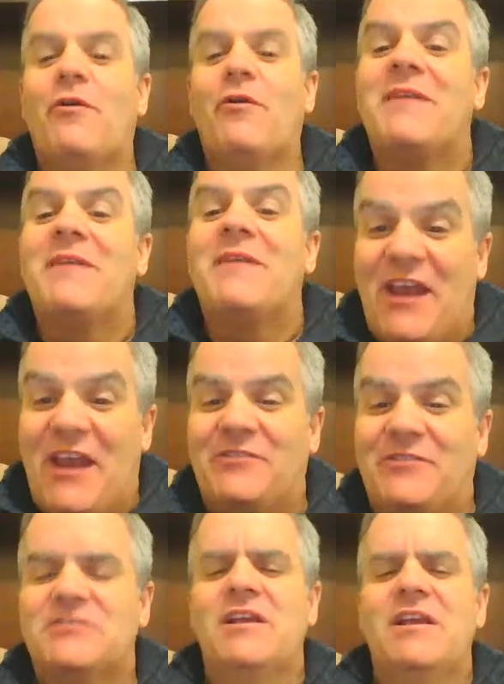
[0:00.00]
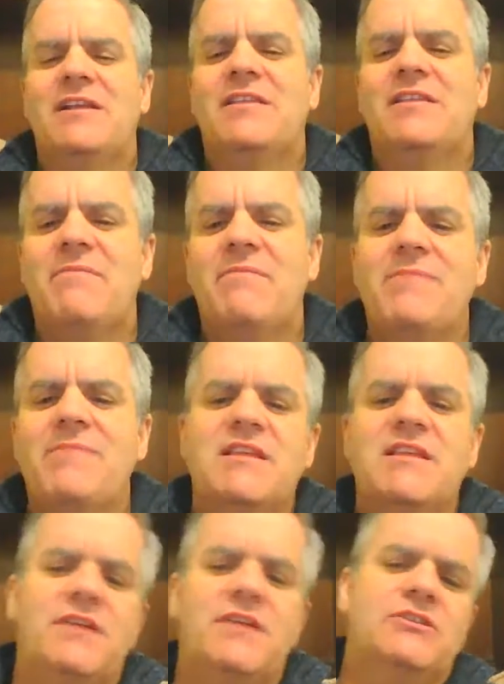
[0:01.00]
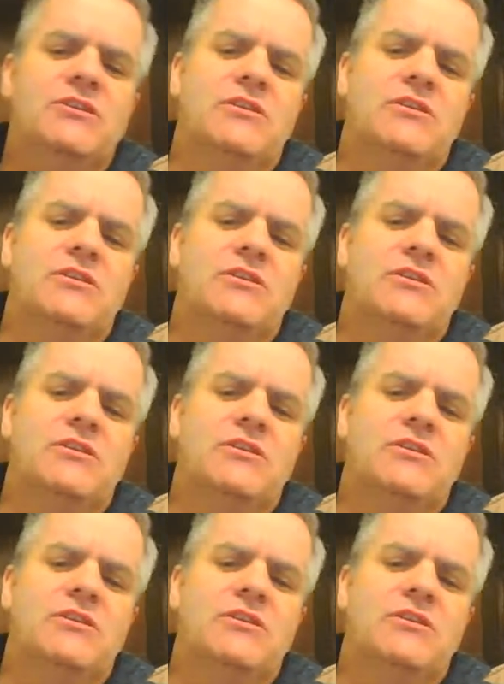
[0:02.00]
beginners that maybe they should